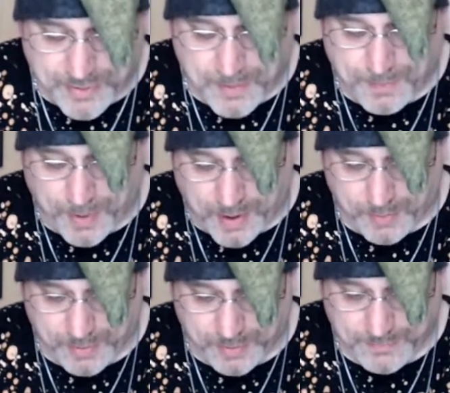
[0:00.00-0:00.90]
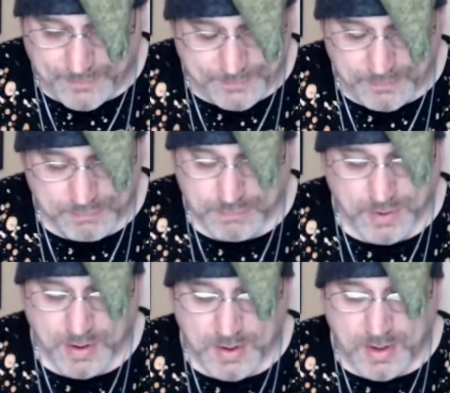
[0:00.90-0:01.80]
power.
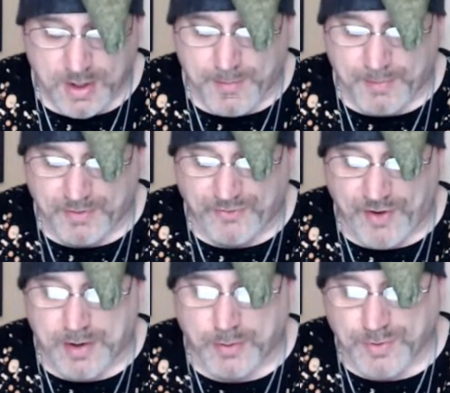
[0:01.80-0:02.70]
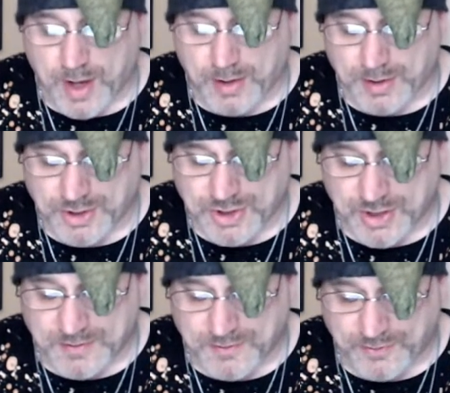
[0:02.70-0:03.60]
It must follow knowledge
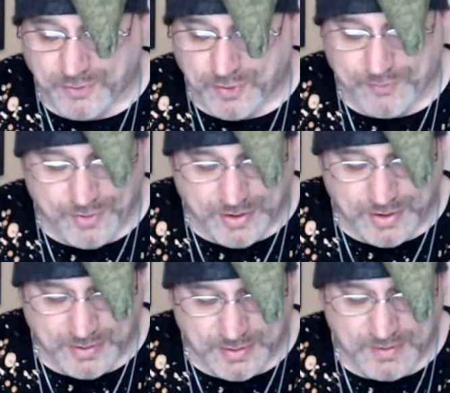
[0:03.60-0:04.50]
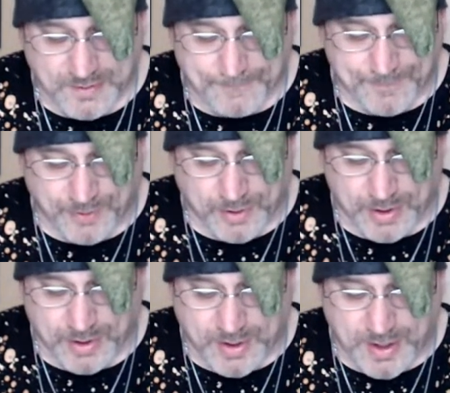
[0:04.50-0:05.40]
and serve need. To
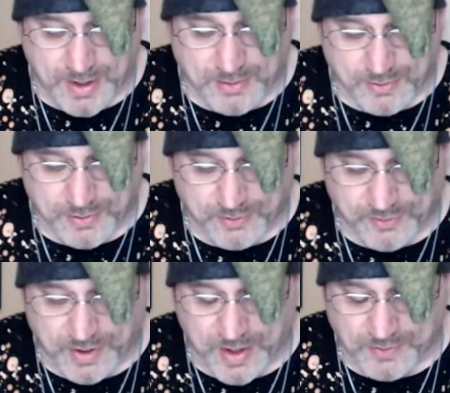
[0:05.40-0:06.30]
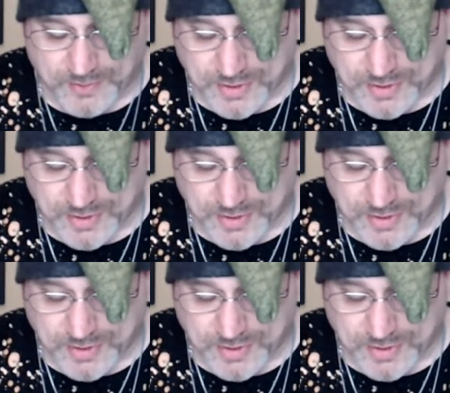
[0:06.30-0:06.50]
light a candle is to cast a